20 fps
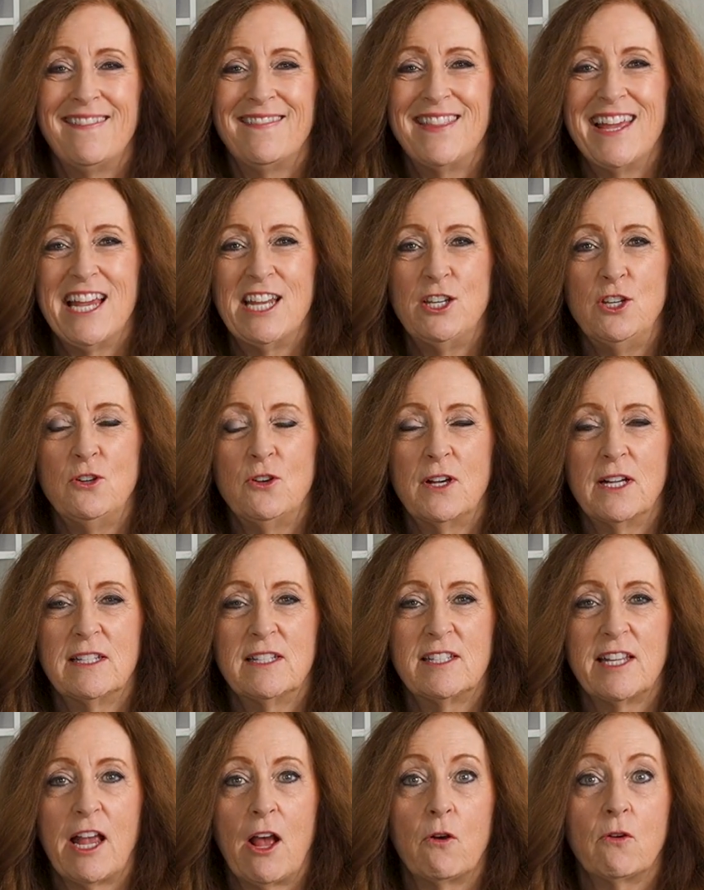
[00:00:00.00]
Then you could
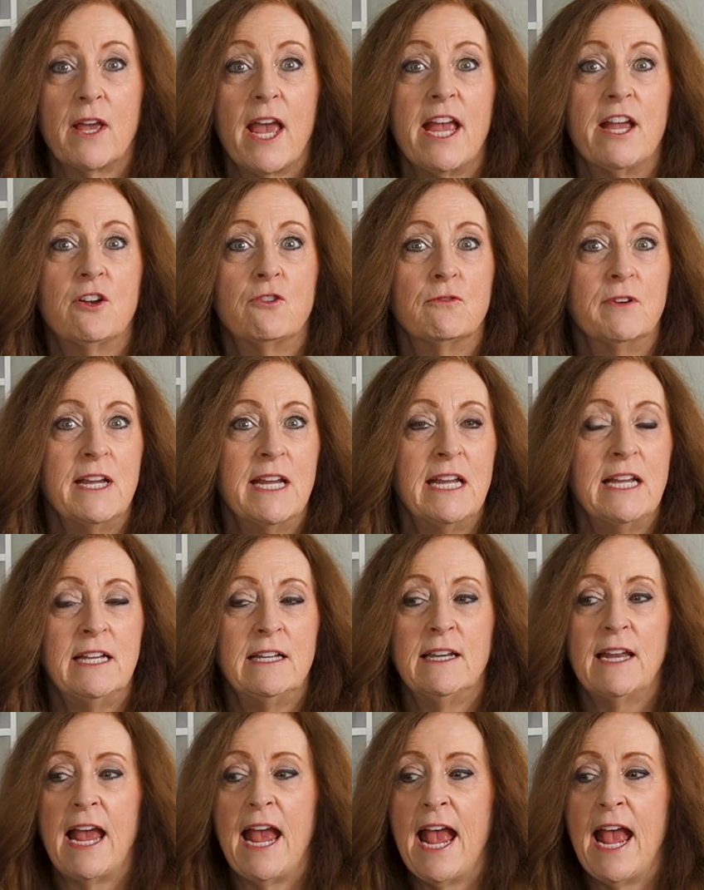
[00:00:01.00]
say, okay, green